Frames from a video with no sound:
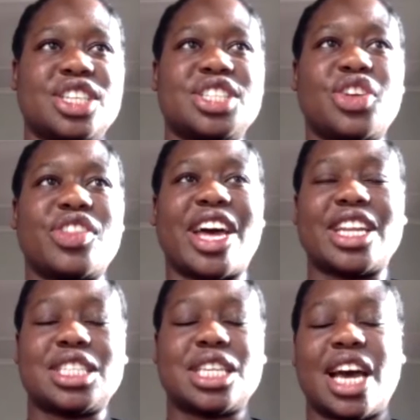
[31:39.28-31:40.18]
just on
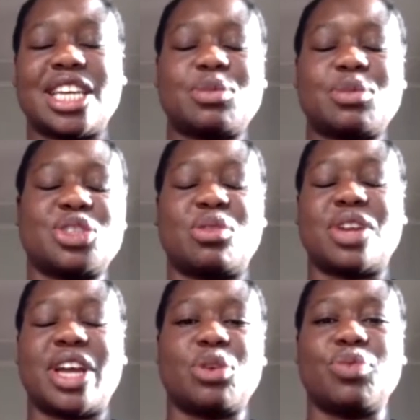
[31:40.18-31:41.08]
that aspect
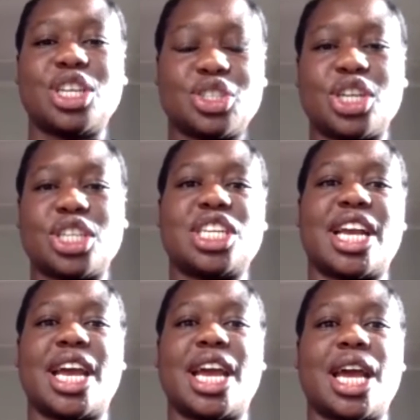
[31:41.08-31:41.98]
of like
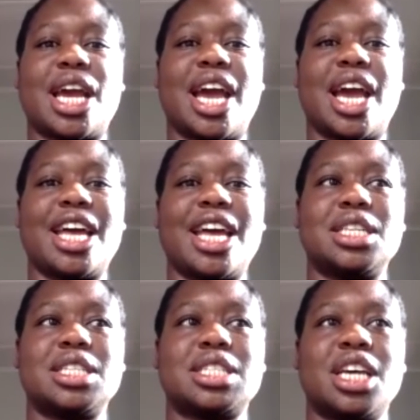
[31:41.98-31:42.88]
researching
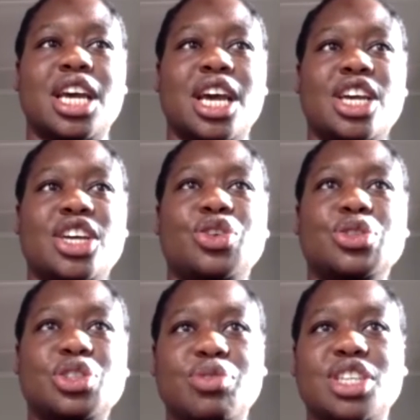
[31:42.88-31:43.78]
and
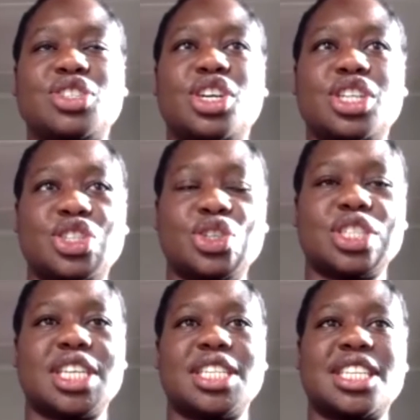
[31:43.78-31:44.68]
user research,
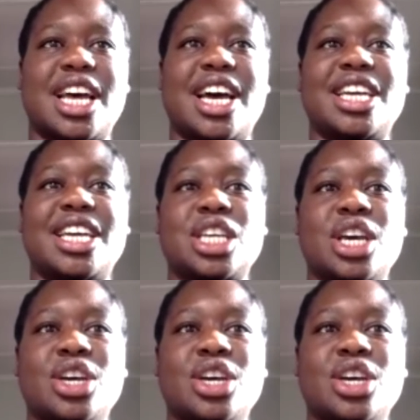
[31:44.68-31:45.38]
user insights